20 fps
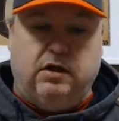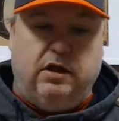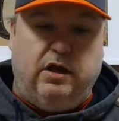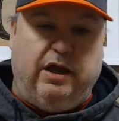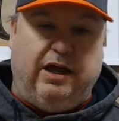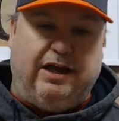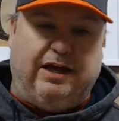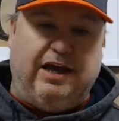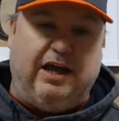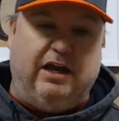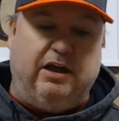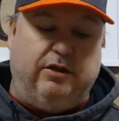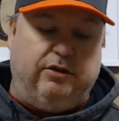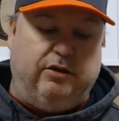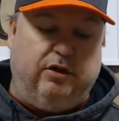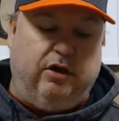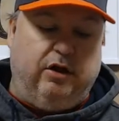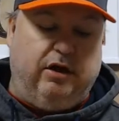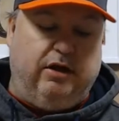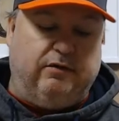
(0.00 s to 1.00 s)
I kind of
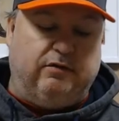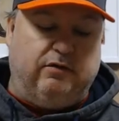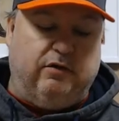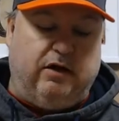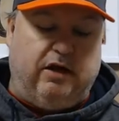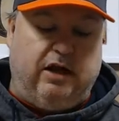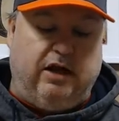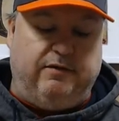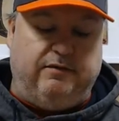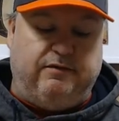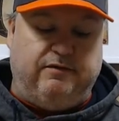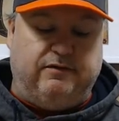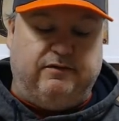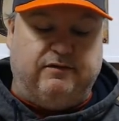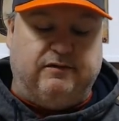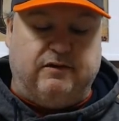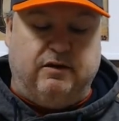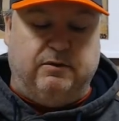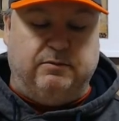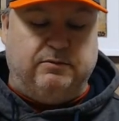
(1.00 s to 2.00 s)
thought I was going to have
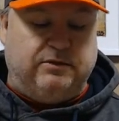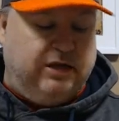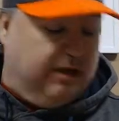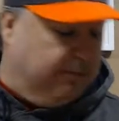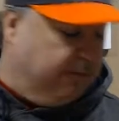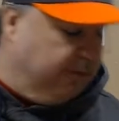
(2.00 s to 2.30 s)
some type